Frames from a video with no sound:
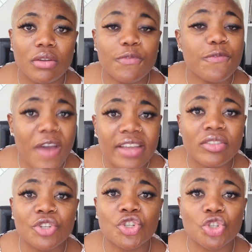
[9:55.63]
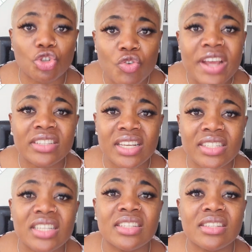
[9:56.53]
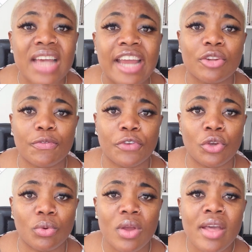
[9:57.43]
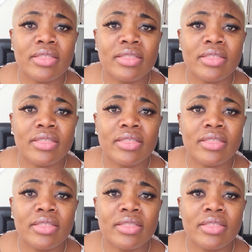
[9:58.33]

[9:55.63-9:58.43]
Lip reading: Find the strength is inside of you.